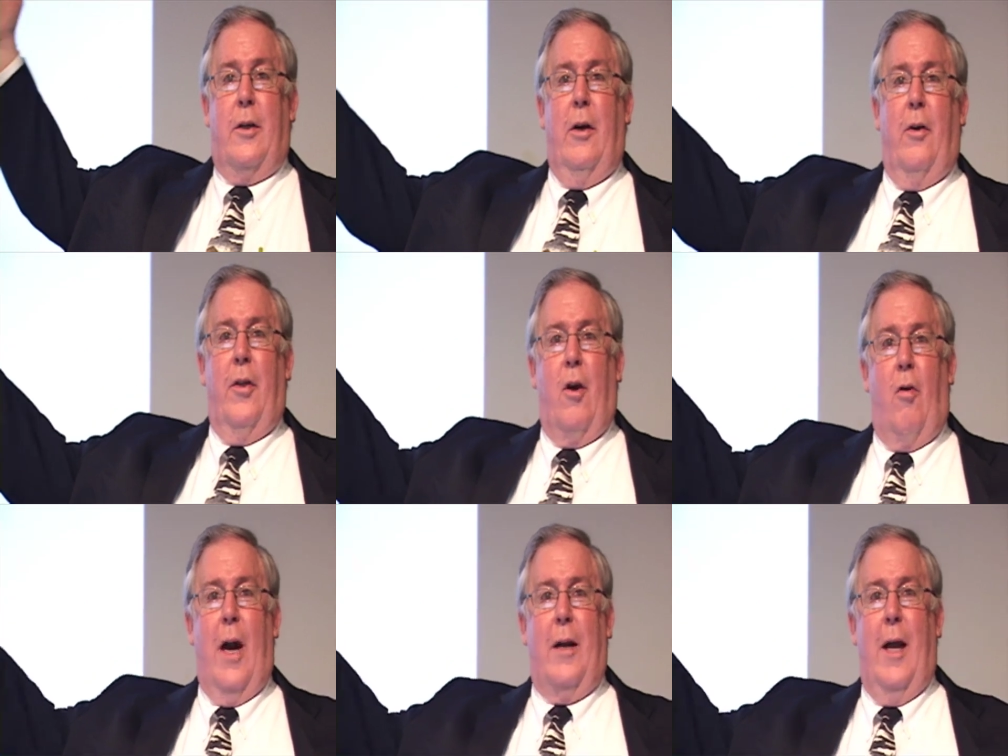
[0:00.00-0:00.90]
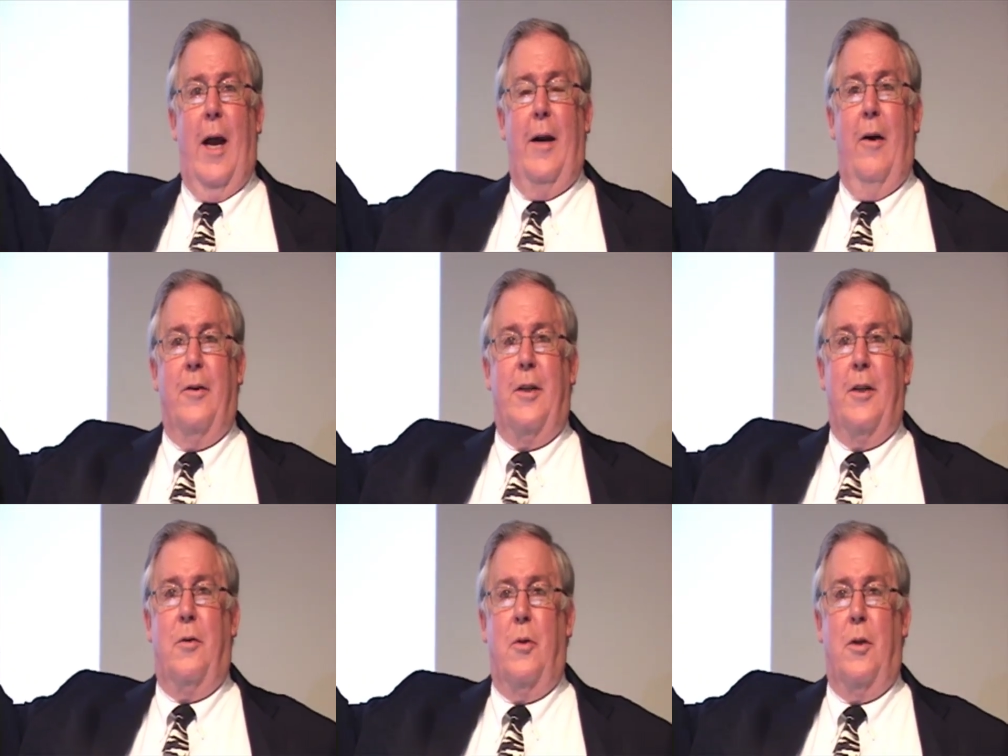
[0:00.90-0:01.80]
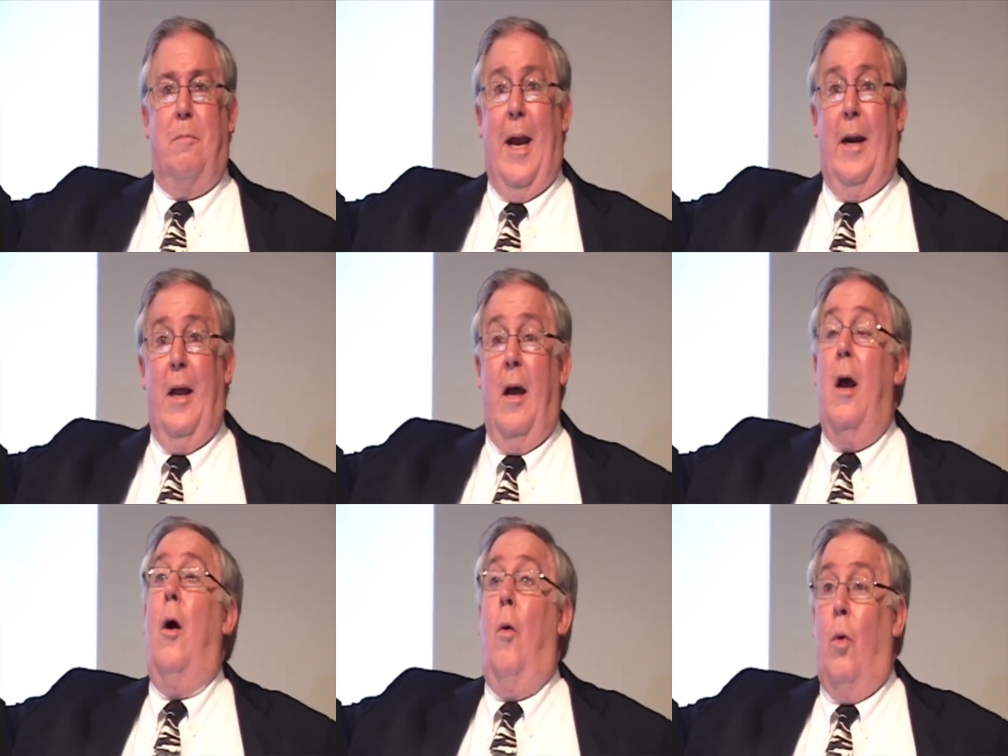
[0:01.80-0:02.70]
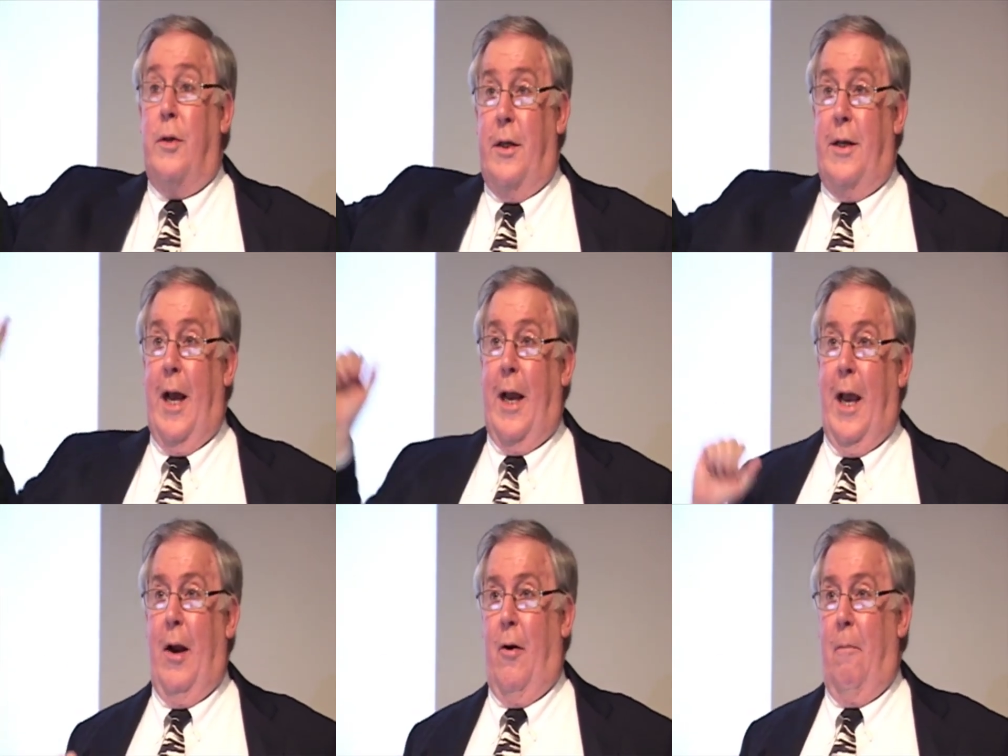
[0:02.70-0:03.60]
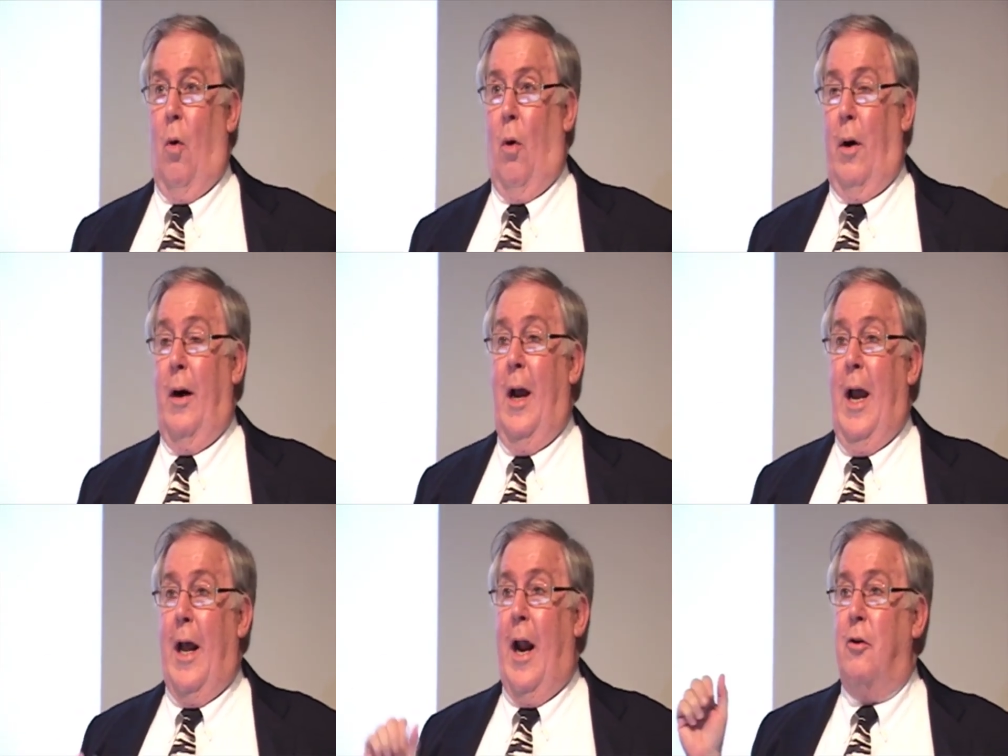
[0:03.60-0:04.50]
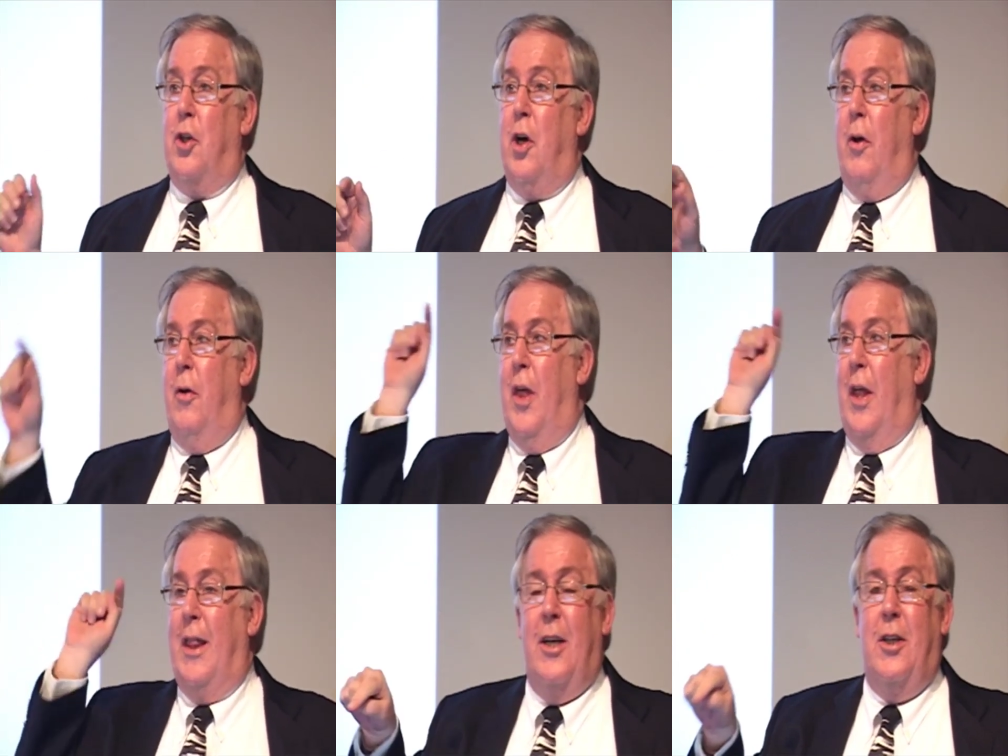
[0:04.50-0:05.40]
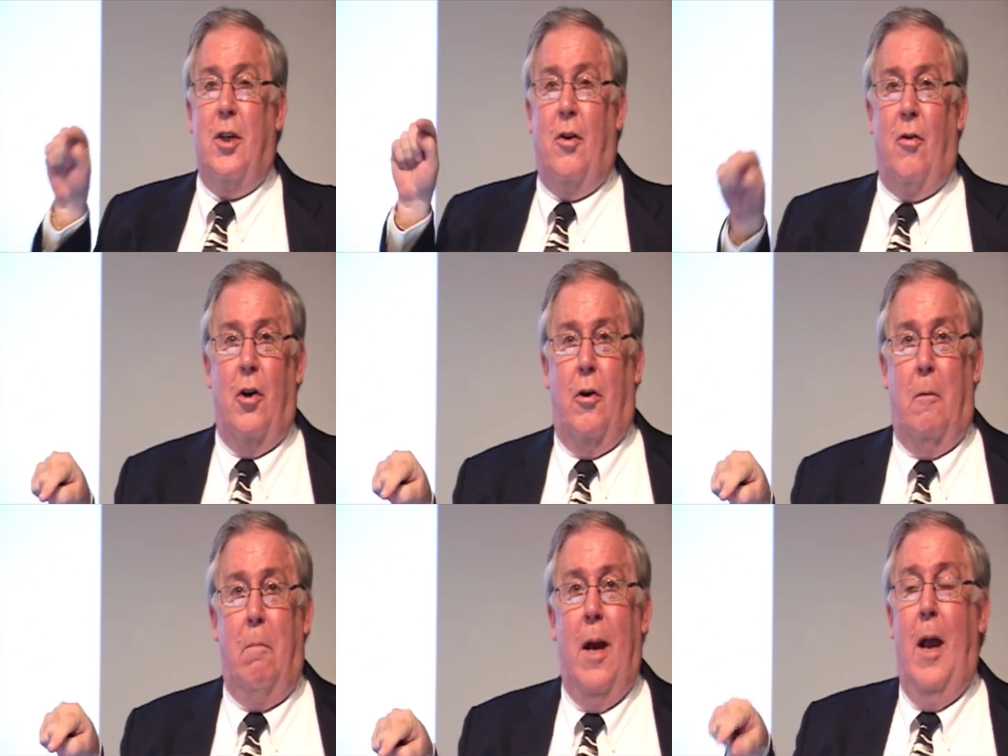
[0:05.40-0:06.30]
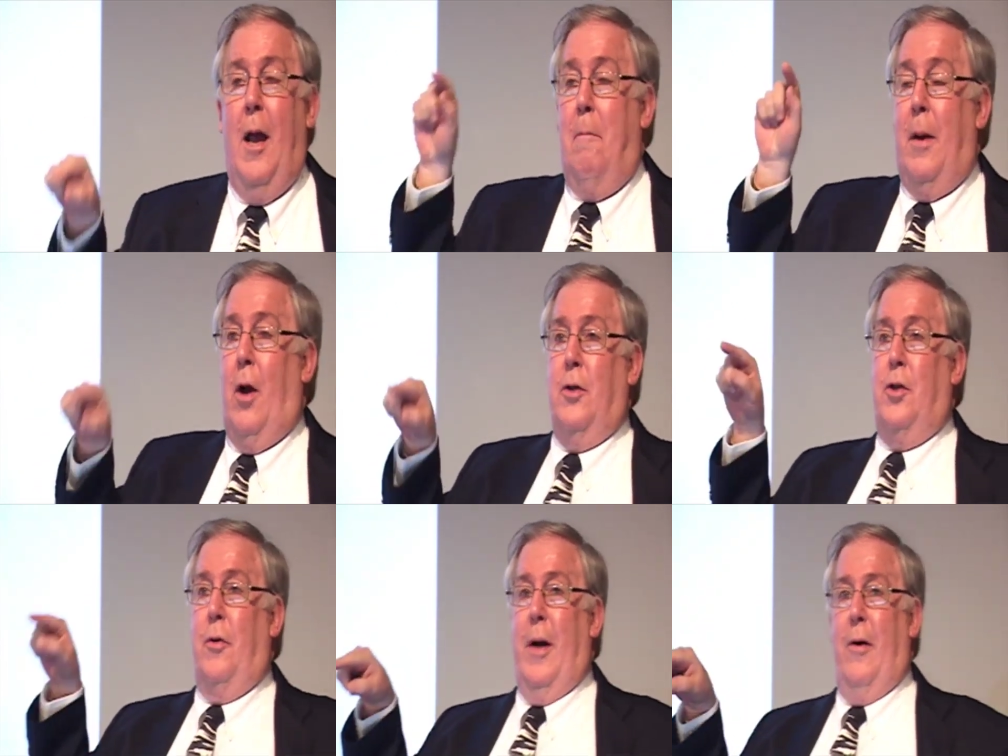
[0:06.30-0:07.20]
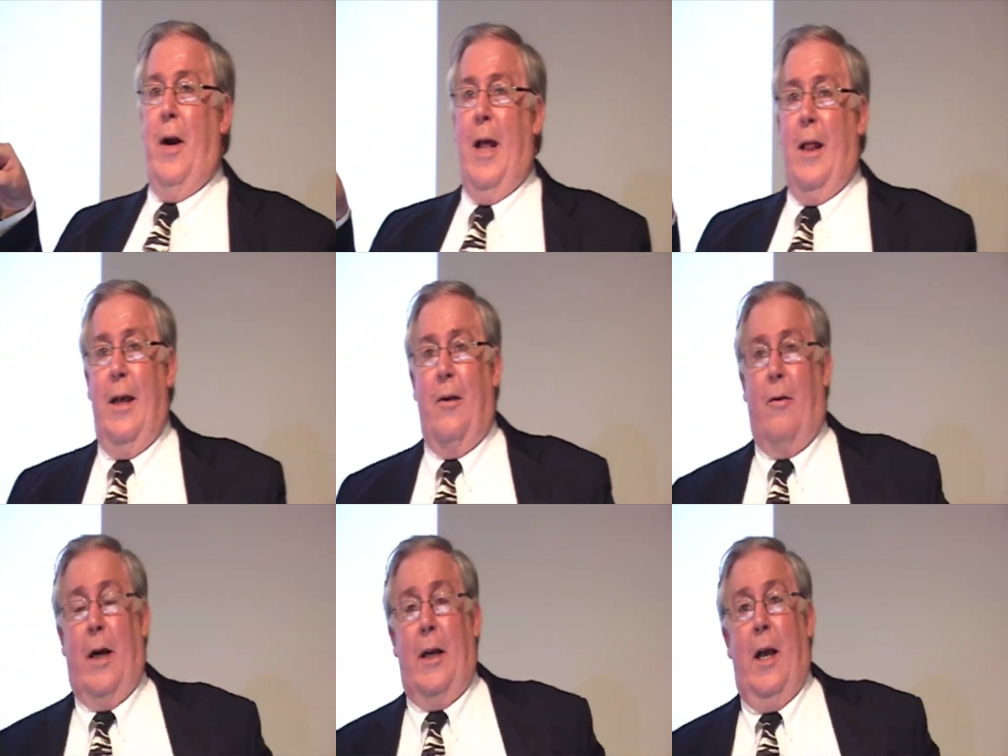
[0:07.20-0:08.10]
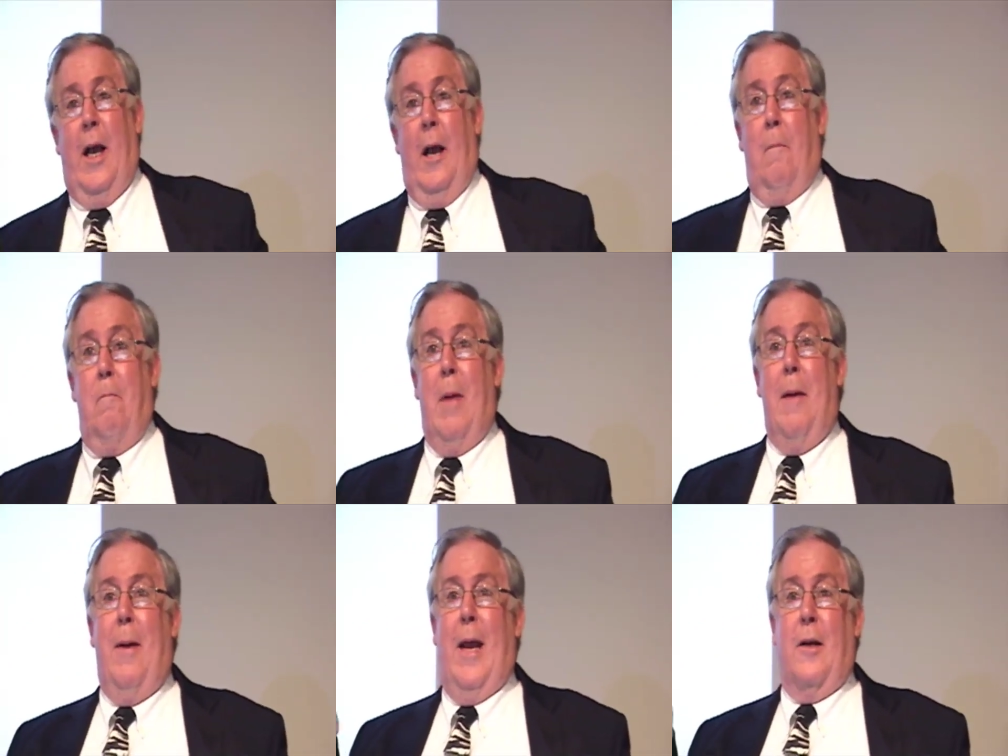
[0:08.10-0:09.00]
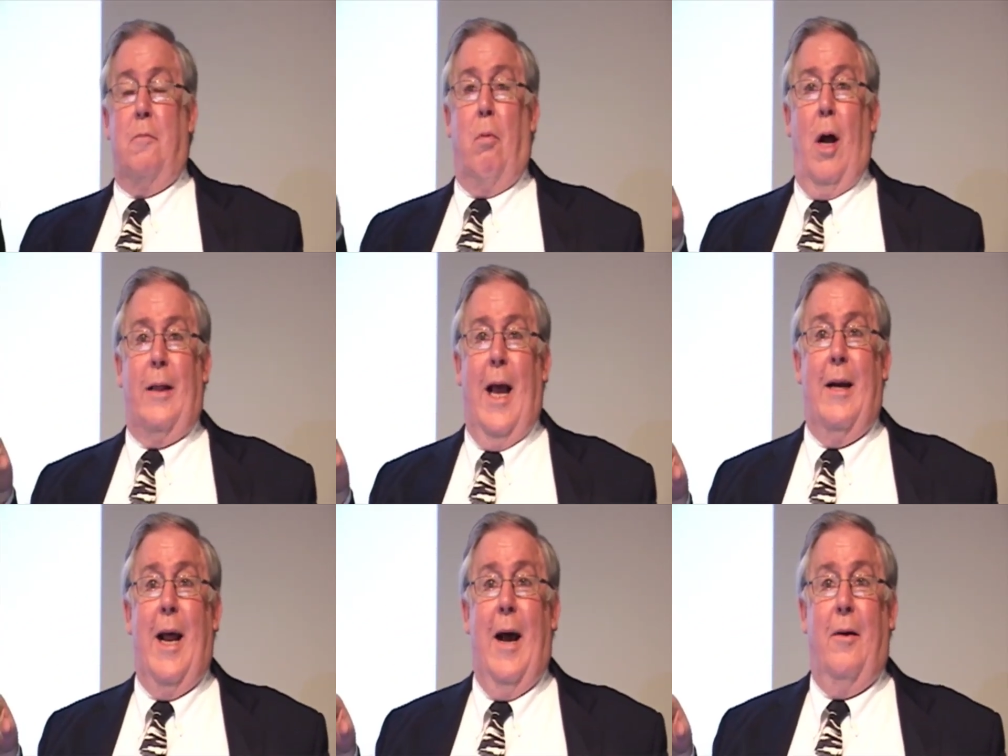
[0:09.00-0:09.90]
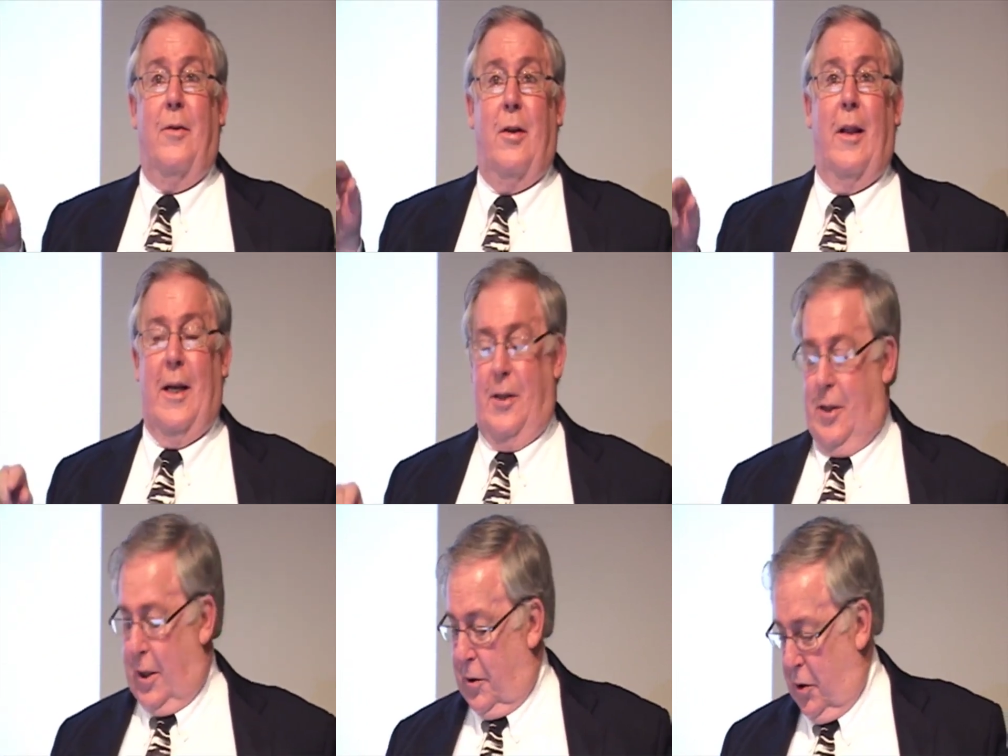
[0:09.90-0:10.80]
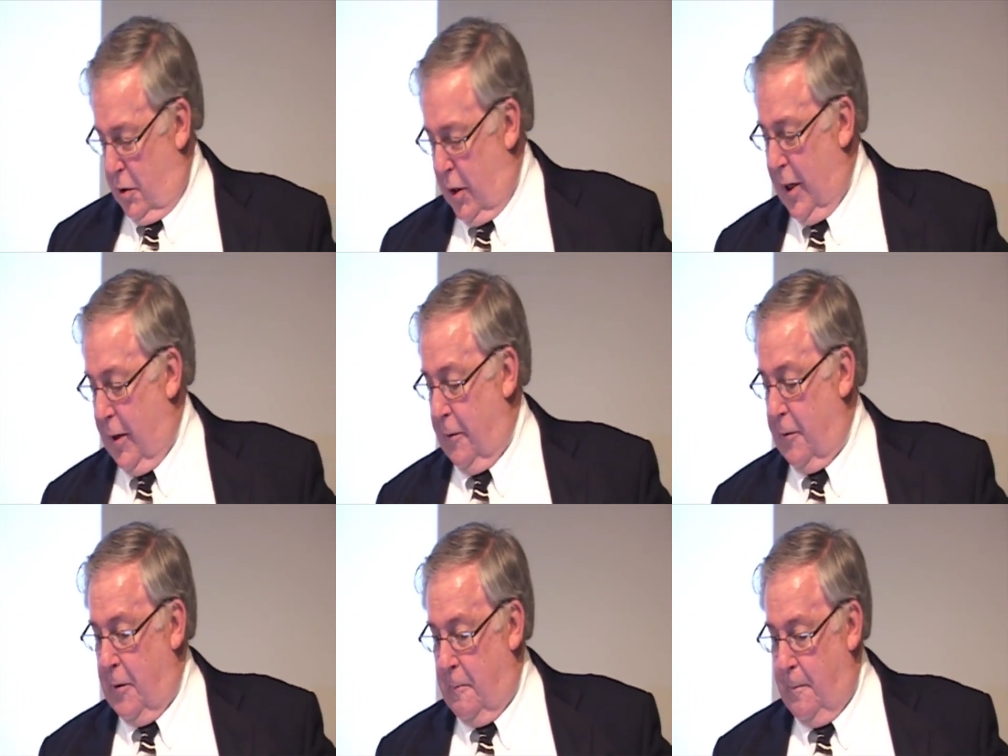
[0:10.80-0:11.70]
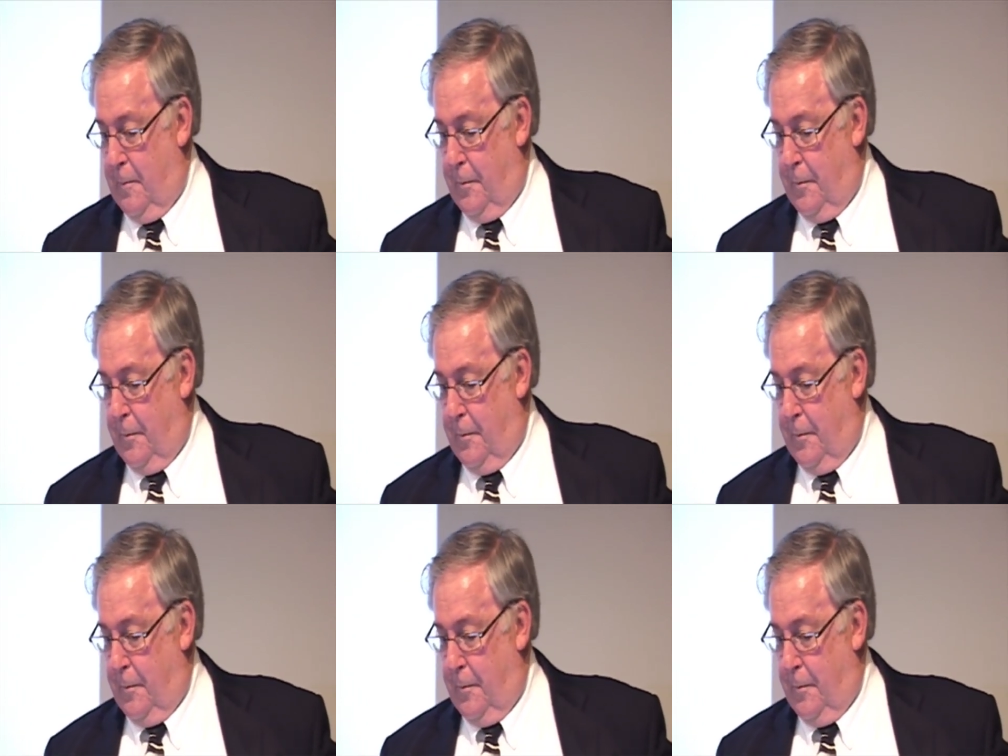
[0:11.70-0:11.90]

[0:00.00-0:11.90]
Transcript: till the correct diagnosis was made was a decade or more. And I'll show you that this group, because you're internet literate, maybe has brought that down to less than two years.